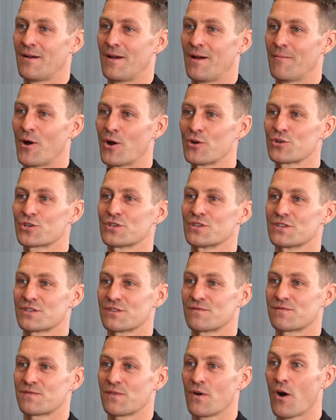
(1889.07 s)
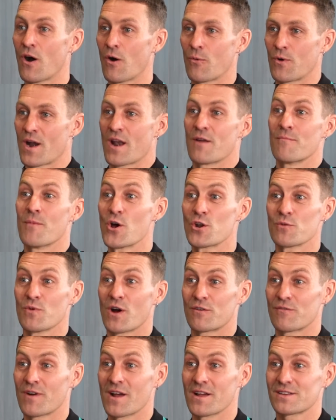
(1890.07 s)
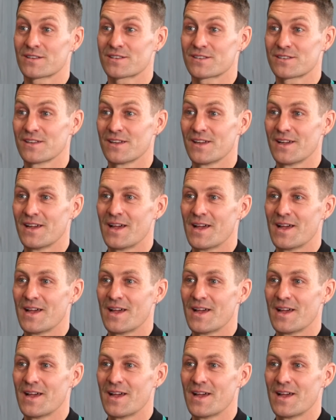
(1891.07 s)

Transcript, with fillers: emotions of, oh, we're at a motorbike race.